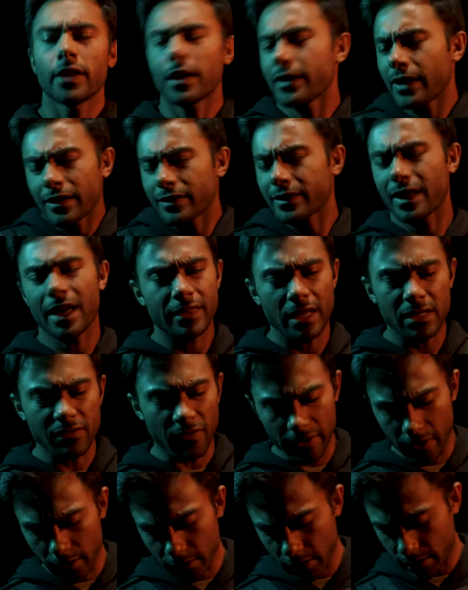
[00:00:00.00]
Yeah, yeah, no,
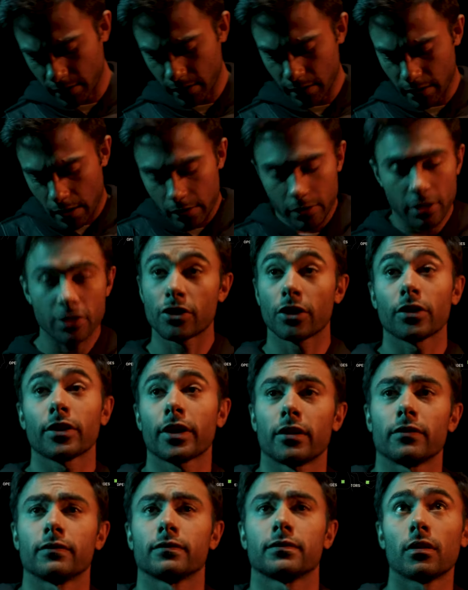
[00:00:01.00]
that's fine. I'll just, uh, I'll just chill
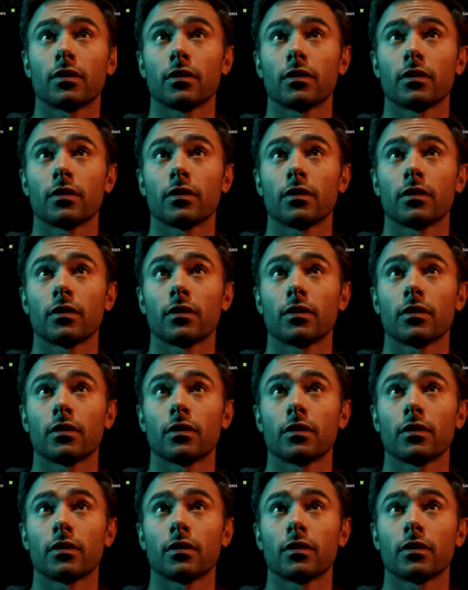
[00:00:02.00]
here.